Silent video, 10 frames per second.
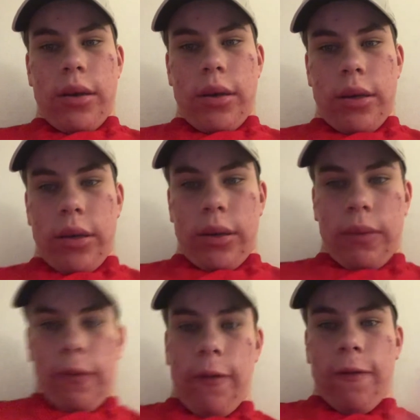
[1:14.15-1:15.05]

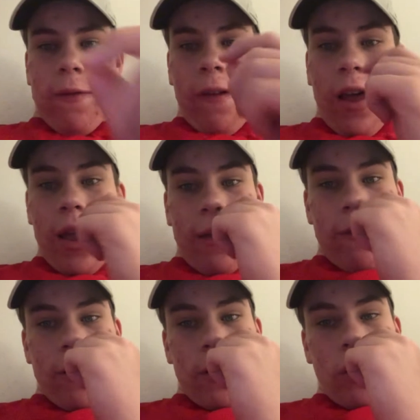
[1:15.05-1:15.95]

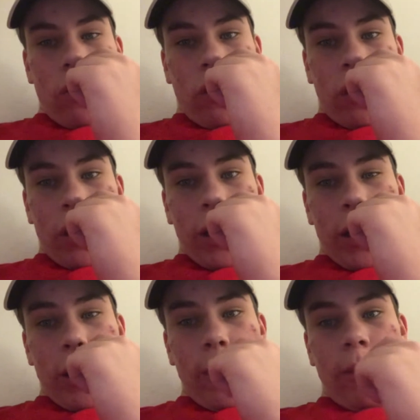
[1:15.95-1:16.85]
5-1.
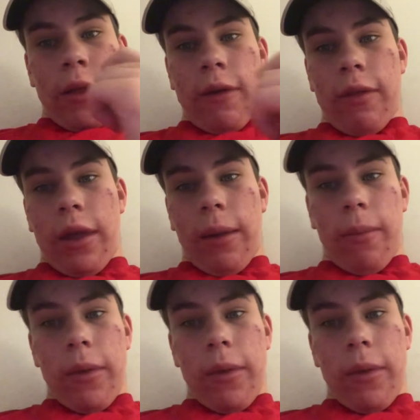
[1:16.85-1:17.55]
Can you believe that?